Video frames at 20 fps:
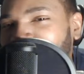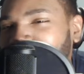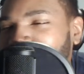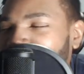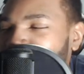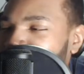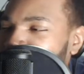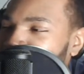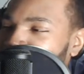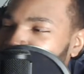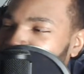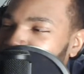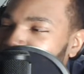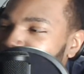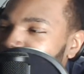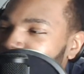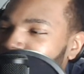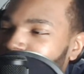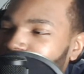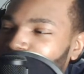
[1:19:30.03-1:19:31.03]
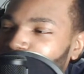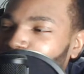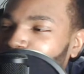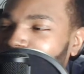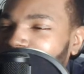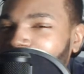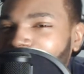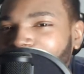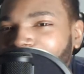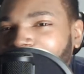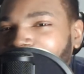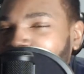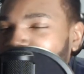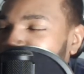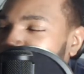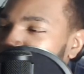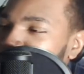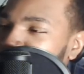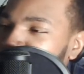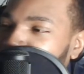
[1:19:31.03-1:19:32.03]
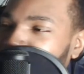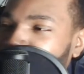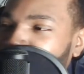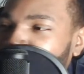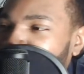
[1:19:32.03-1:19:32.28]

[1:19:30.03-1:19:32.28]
of the wavelength I'm thinking